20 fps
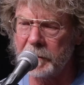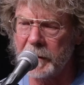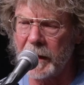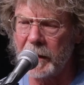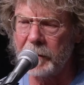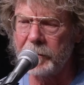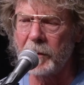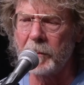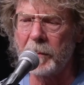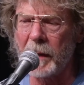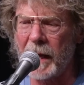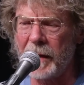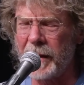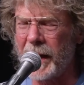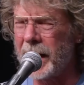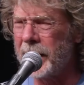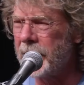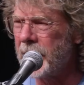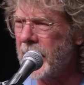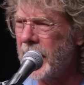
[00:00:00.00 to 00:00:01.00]
even by
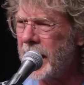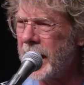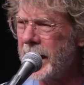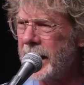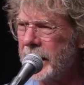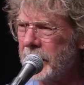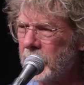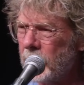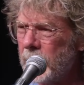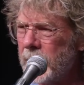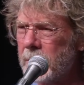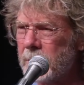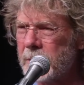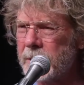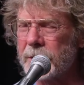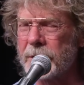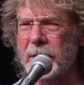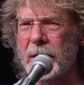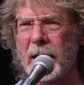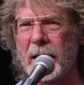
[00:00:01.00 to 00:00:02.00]
that name, we were
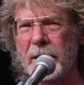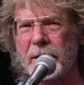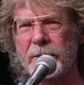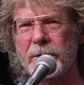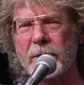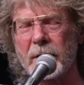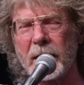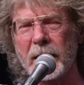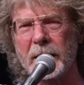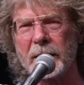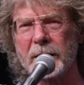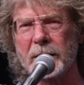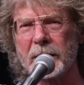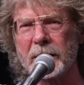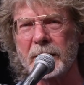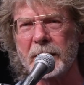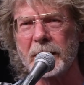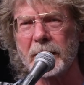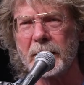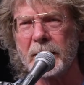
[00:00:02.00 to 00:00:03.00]
just kind of
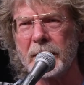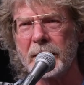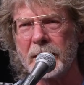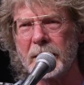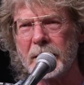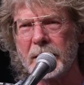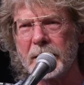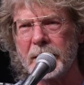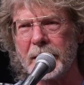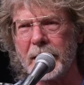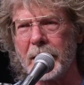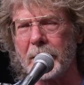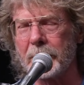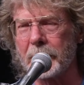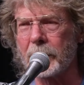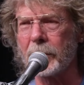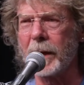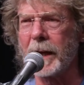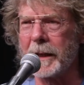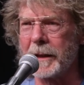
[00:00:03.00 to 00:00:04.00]
trying.
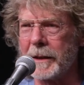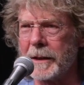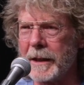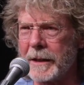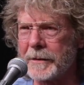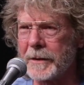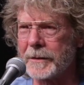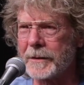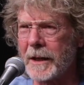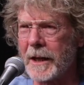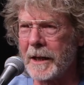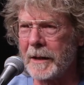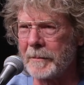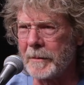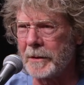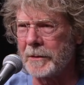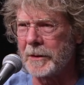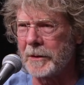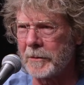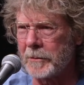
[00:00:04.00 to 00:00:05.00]
Now, granted, at the time
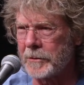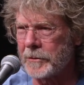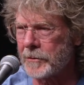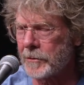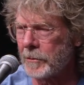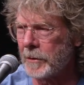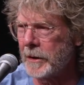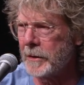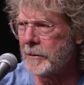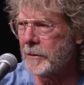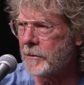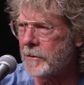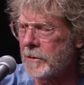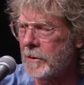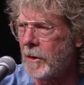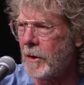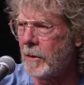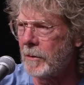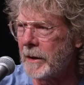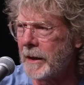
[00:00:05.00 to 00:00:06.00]
there was trends to
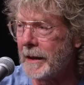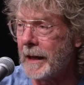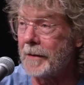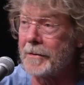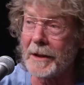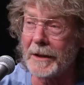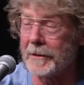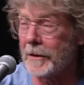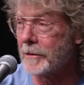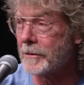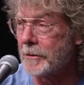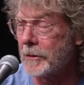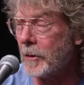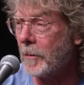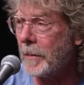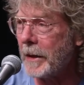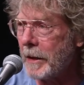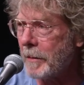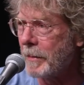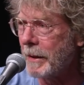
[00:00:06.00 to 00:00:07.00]
all, and I think there still
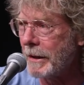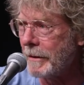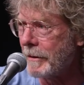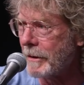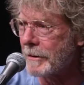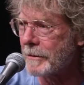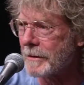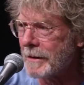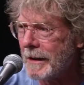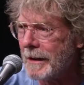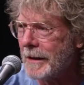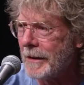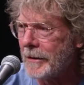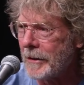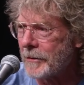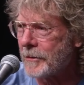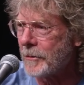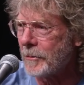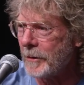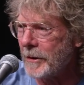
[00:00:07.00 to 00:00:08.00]
may be. There's
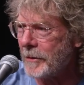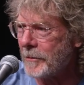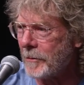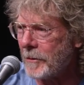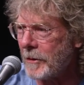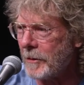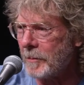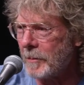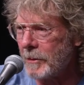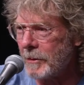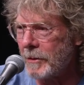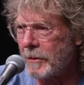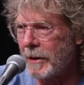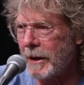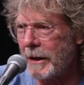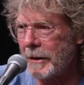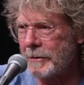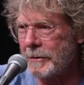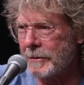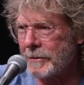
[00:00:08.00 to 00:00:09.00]
trends within
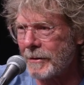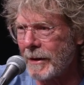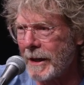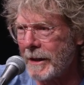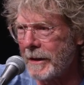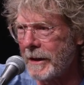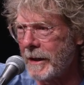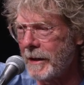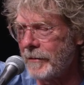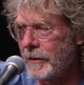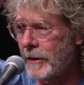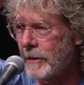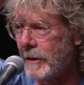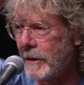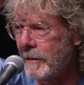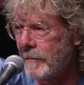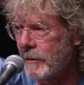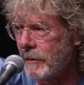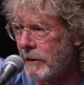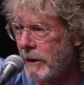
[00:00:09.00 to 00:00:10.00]
bluegrass to try to have a
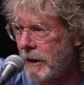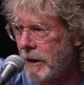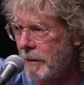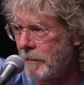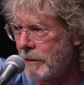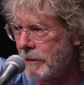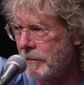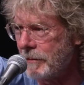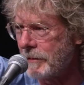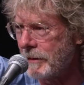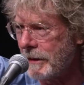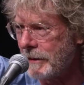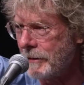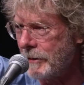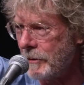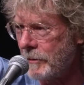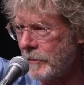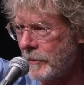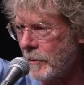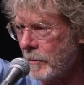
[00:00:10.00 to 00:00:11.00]
clever name and
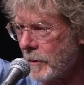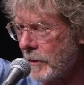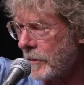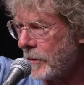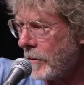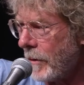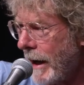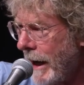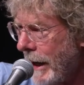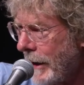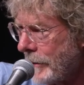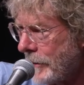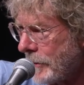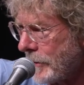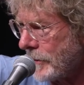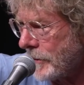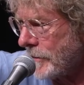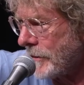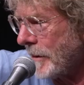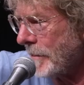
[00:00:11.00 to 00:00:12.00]
use the word grass
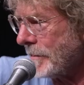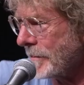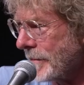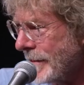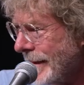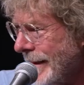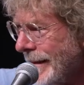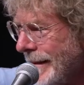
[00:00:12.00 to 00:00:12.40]
or some